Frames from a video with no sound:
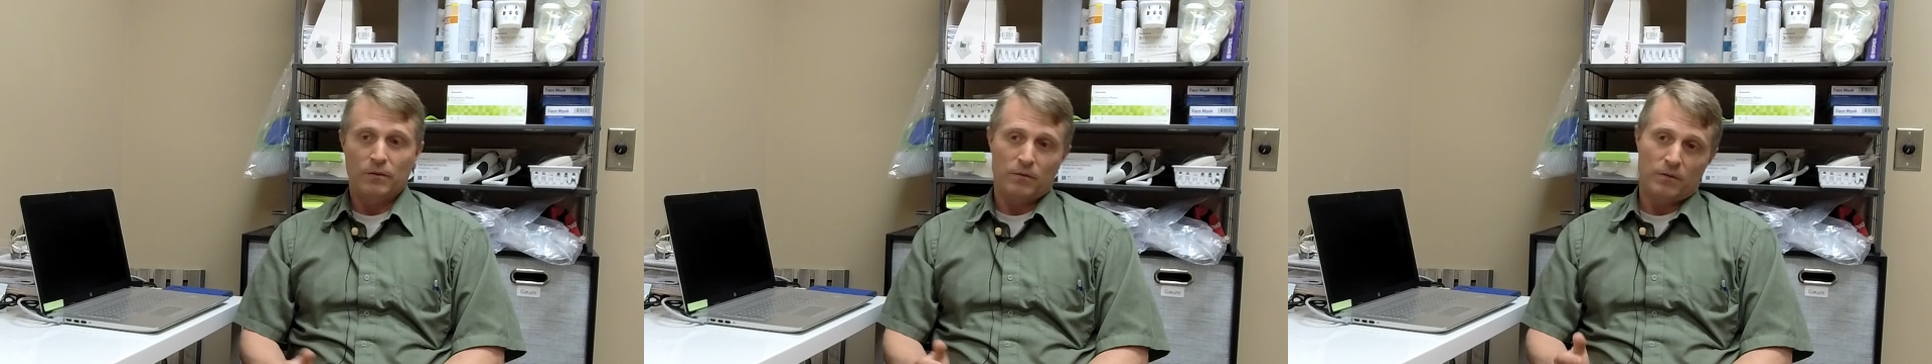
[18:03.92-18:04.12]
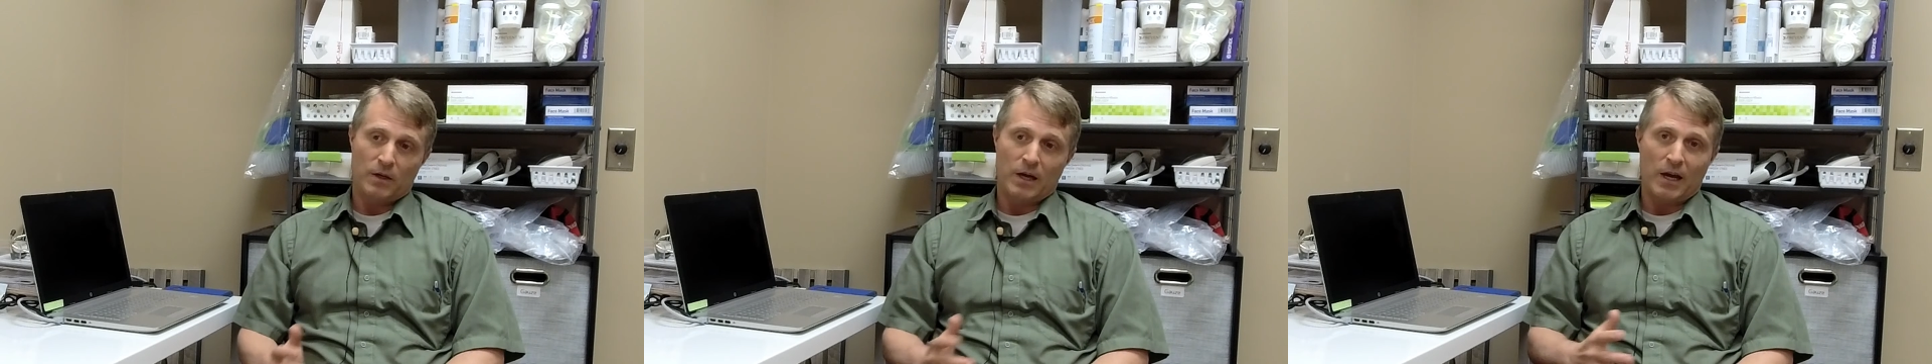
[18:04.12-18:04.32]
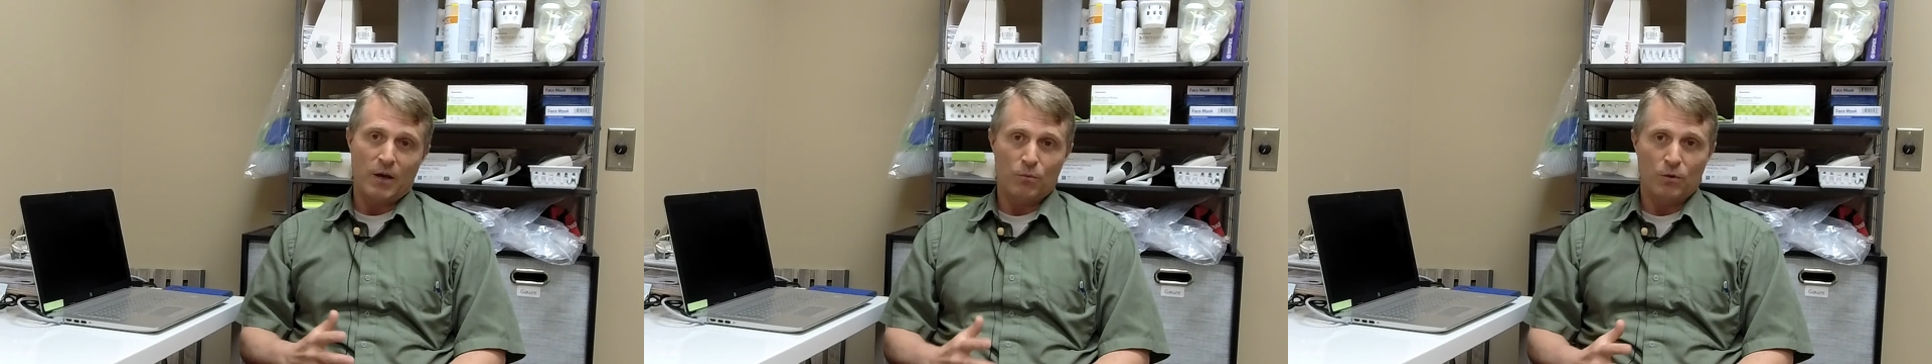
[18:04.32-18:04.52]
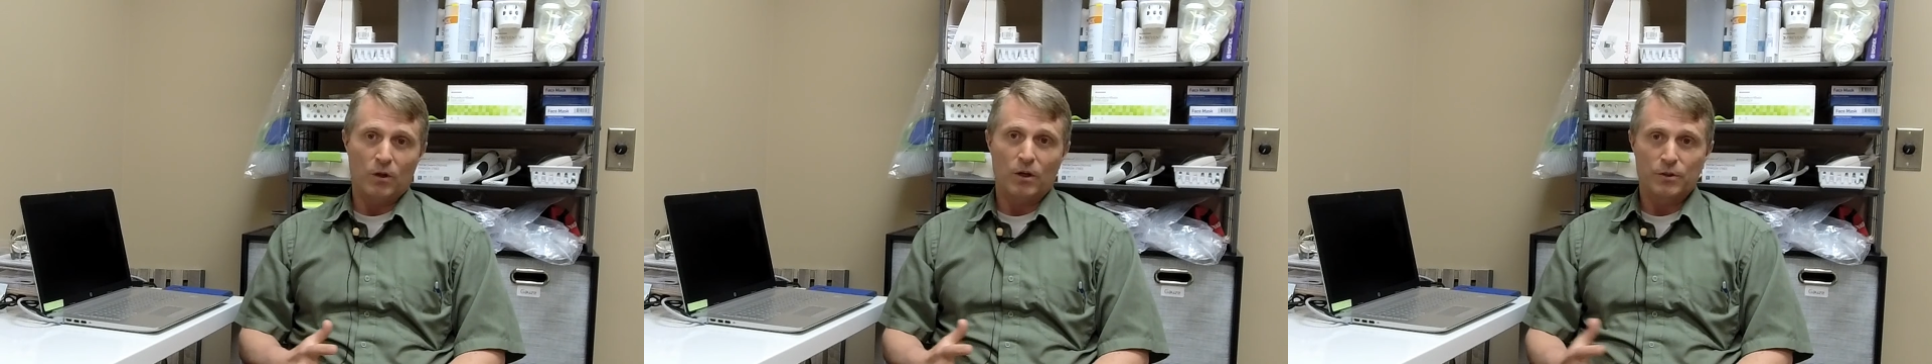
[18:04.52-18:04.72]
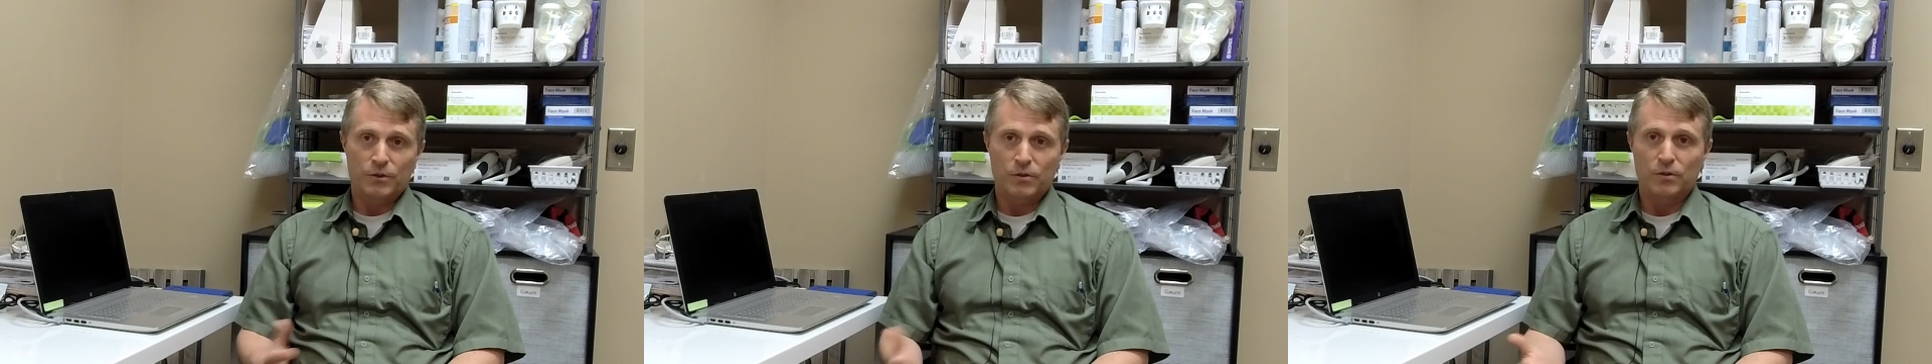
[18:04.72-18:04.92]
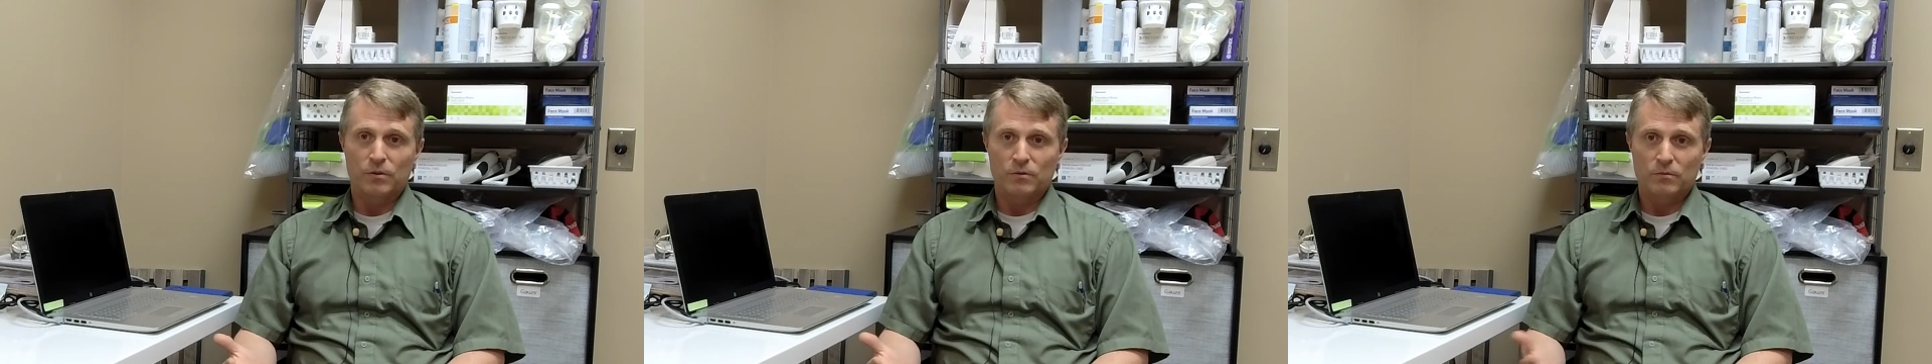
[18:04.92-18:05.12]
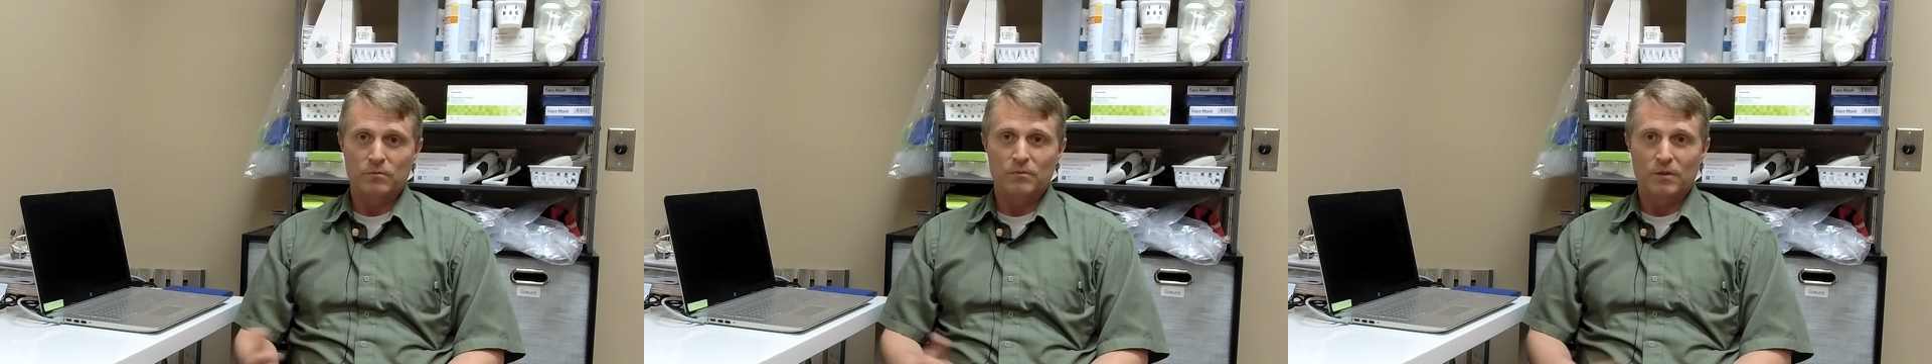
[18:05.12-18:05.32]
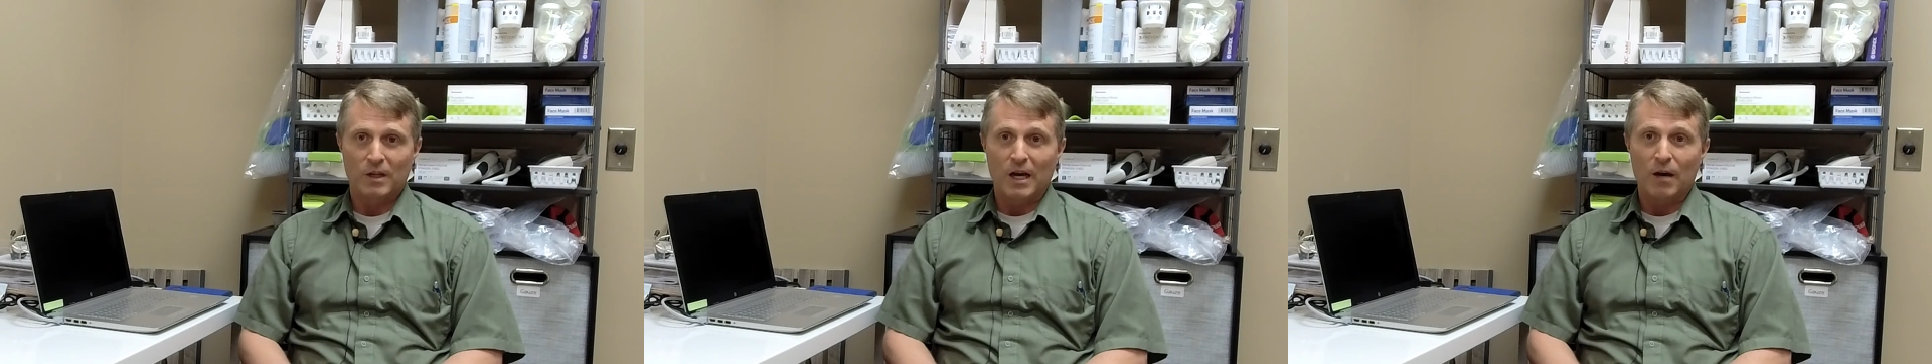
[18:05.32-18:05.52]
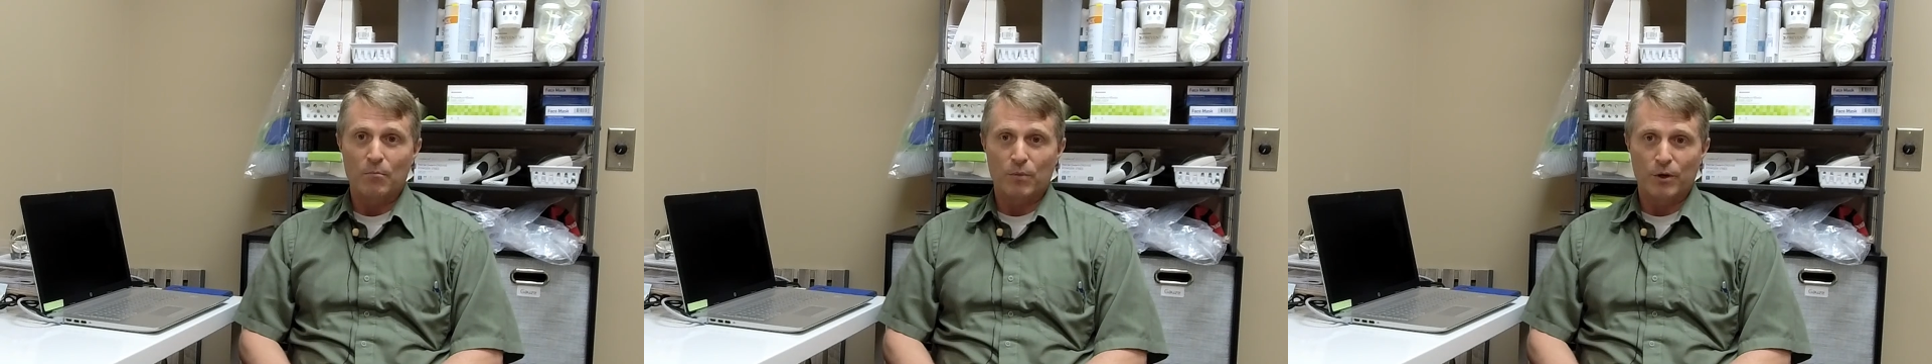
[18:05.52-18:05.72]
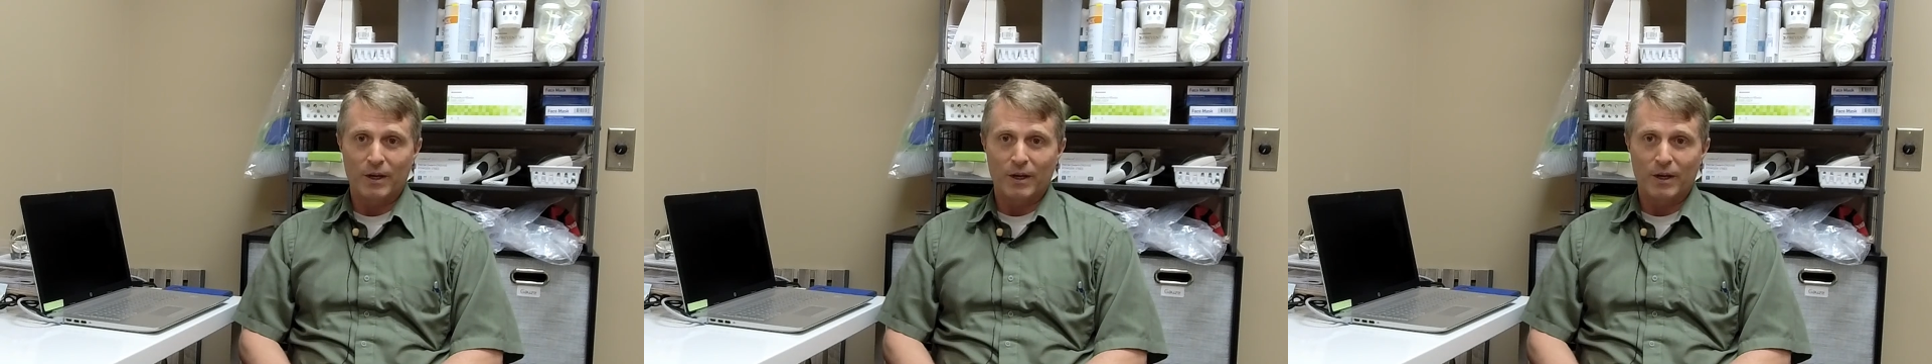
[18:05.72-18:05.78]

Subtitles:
I will also not burn